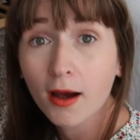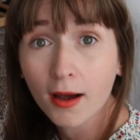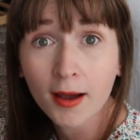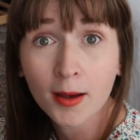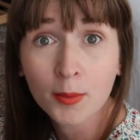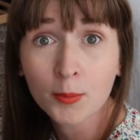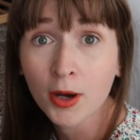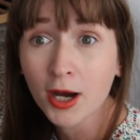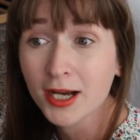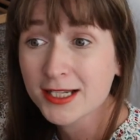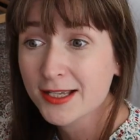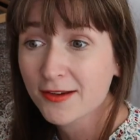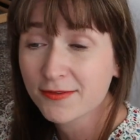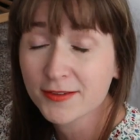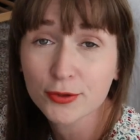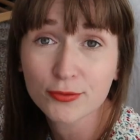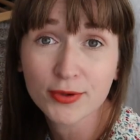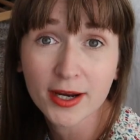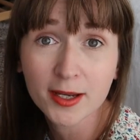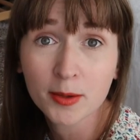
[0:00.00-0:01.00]
I
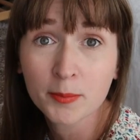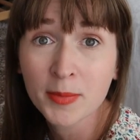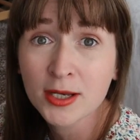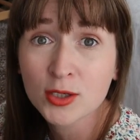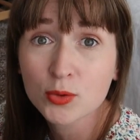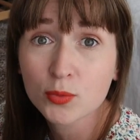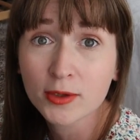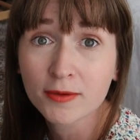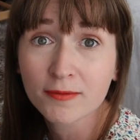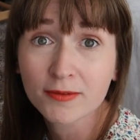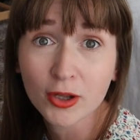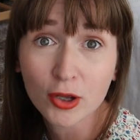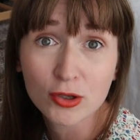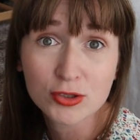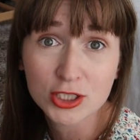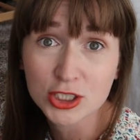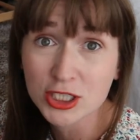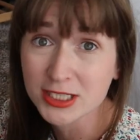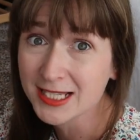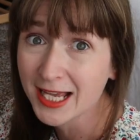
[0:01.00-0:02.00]
definitely recommend one of
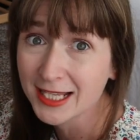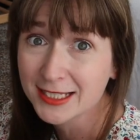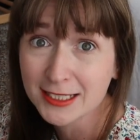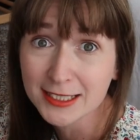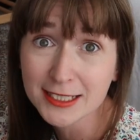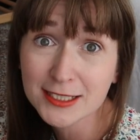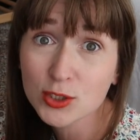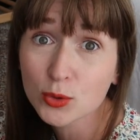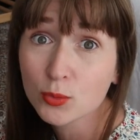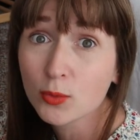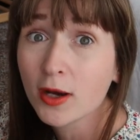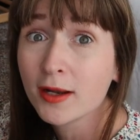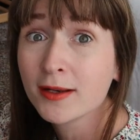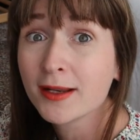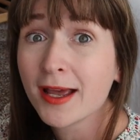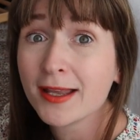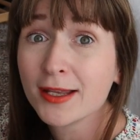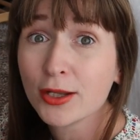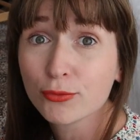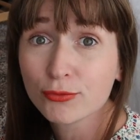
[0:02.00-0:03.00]
those. I just had a little
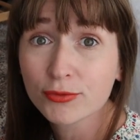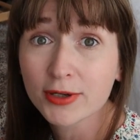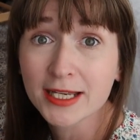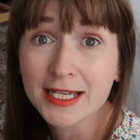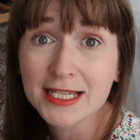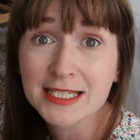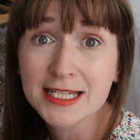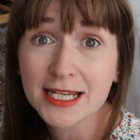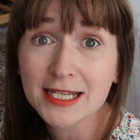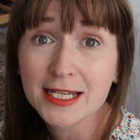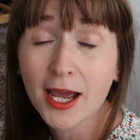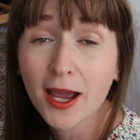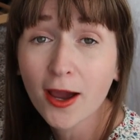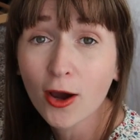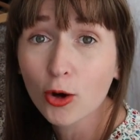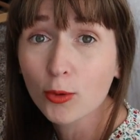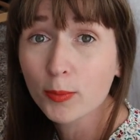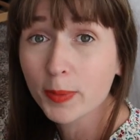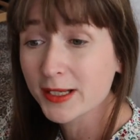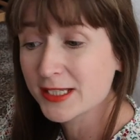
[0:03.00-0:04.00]
one and it really did
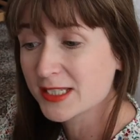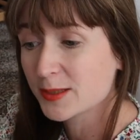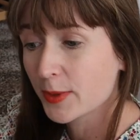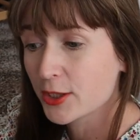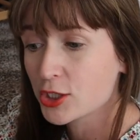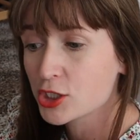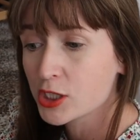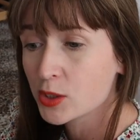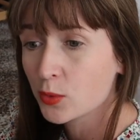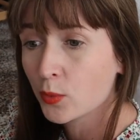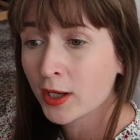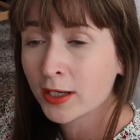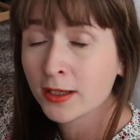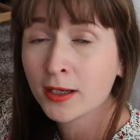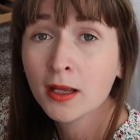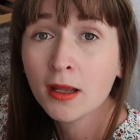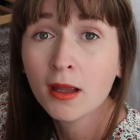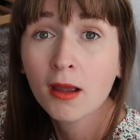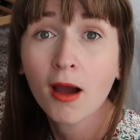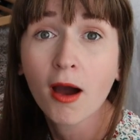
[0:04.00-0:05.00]
help, especially when
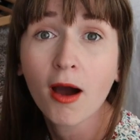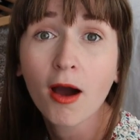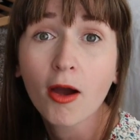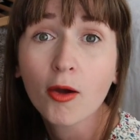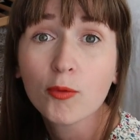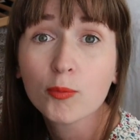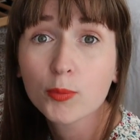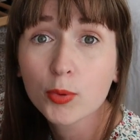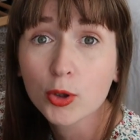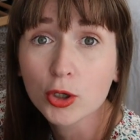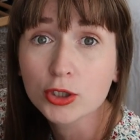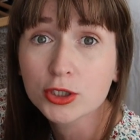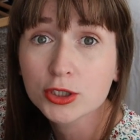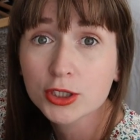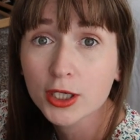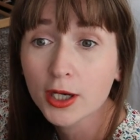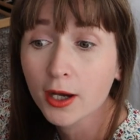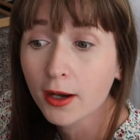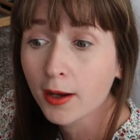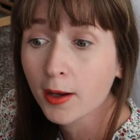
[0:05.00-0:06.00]
I
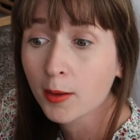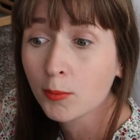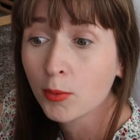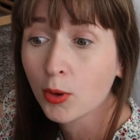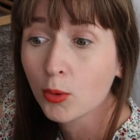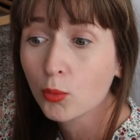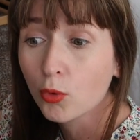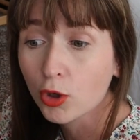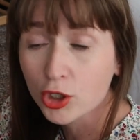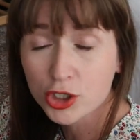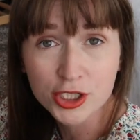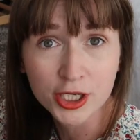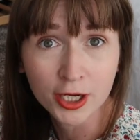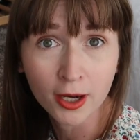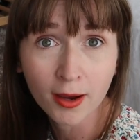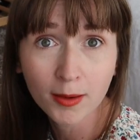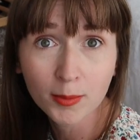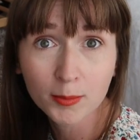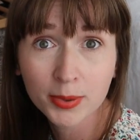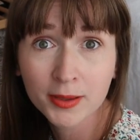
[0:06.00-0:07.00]
put washing
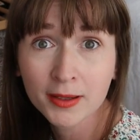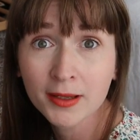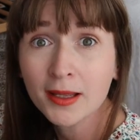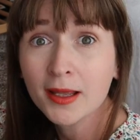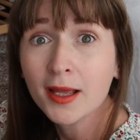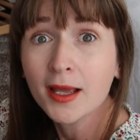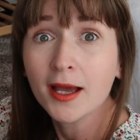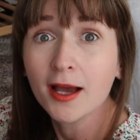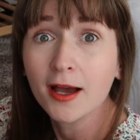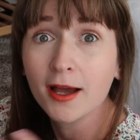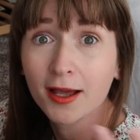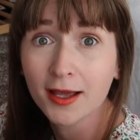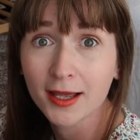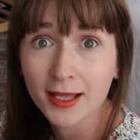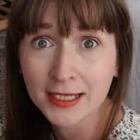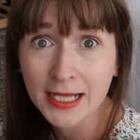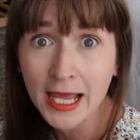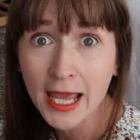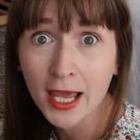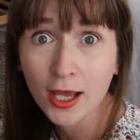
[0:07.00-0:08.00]
up
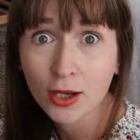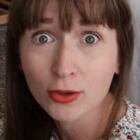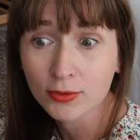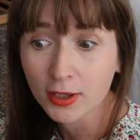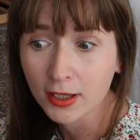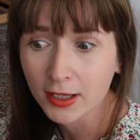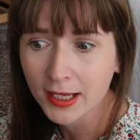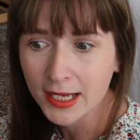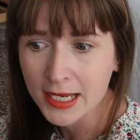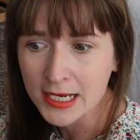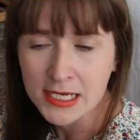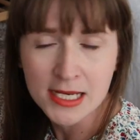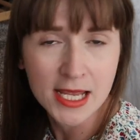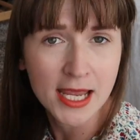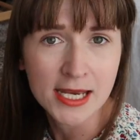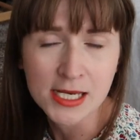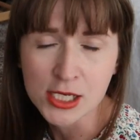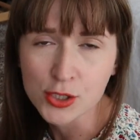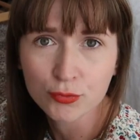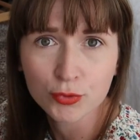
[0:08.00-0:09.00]
an aerer in
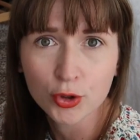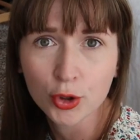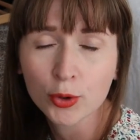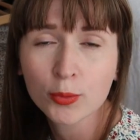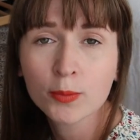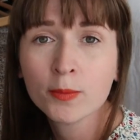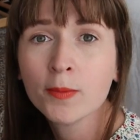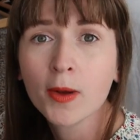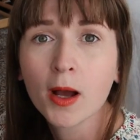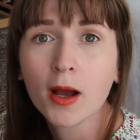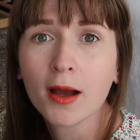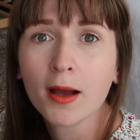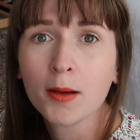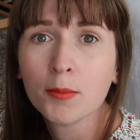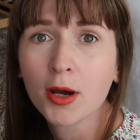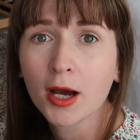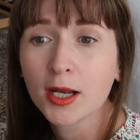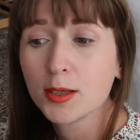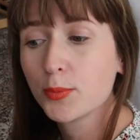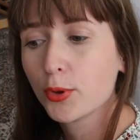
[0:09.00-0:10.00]
any room.
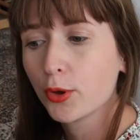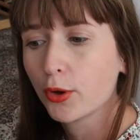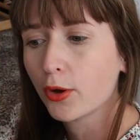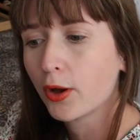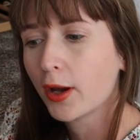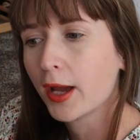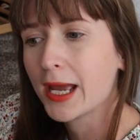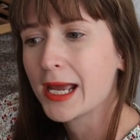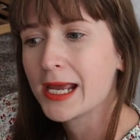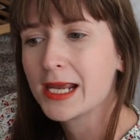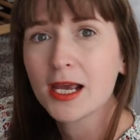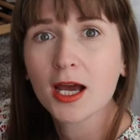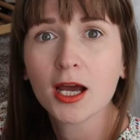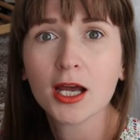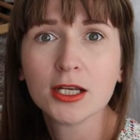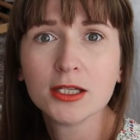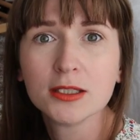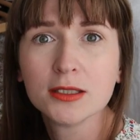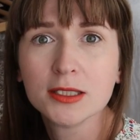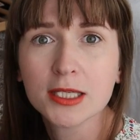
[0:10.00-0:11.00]
I'd put
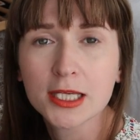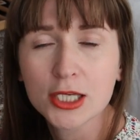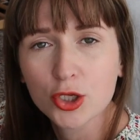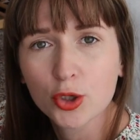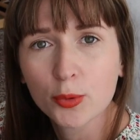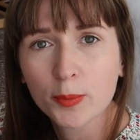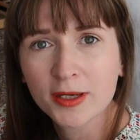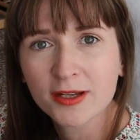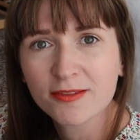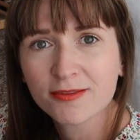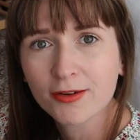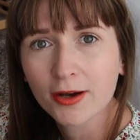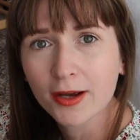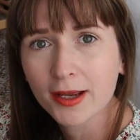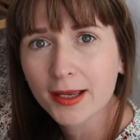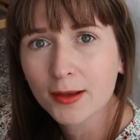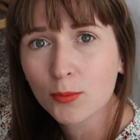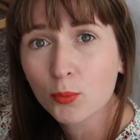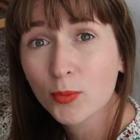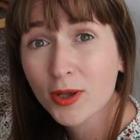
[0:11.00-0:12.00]
a
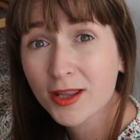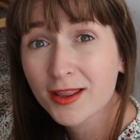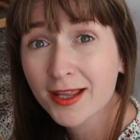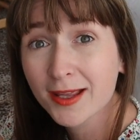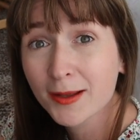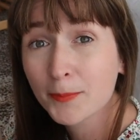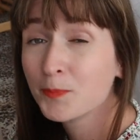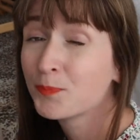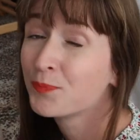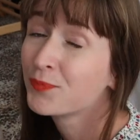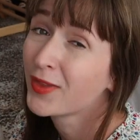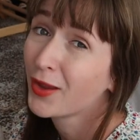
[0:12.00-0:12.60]
dehumidifier in with it.